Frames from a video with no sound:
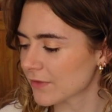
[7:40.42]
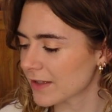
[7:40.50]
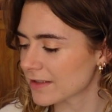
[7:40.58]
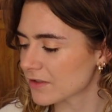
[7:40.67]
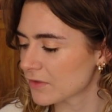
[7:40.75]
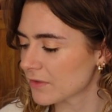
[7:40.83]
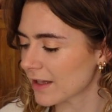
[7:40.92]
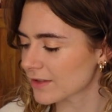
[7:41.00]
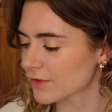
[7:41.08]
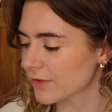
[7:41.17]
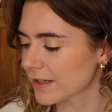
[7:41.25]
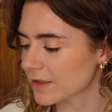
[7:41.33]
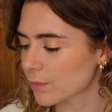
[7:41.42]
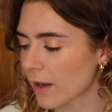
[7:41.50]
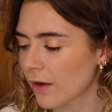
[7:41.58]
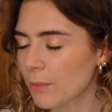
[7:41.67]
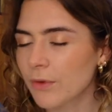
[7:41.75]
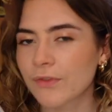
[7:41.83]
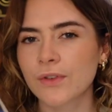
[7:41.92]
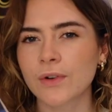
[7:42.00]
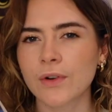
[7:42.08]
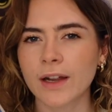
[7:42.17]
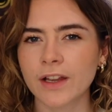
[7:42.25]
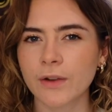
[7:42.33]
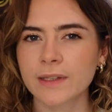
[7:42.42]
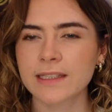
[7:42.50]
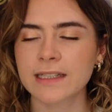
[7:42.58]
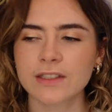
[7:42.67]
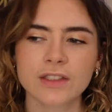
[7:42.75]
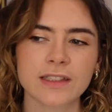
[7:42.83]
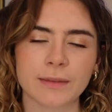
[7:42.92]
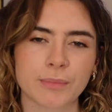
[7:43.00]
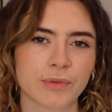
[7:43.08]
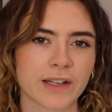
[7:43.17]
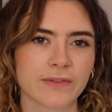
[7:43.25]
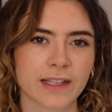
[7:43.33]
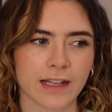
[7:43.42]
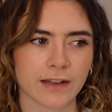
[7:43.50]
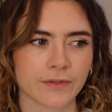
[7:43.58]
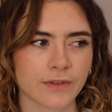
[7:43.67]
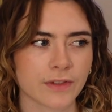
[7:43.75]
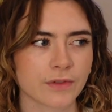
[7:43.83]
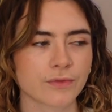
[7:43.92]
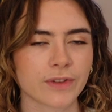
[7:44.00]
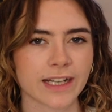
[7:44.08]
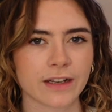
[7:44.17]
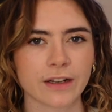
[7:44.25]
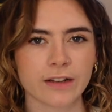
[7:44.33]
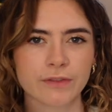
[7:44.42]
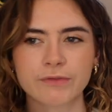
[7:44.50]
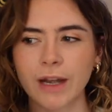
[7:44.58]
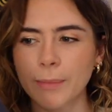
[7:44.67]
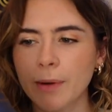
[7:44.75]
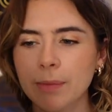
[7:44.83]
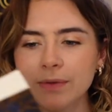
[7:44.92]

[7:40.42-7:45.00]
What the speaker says: into that story as well before I go into this, just like briefly kind of read a wrap up or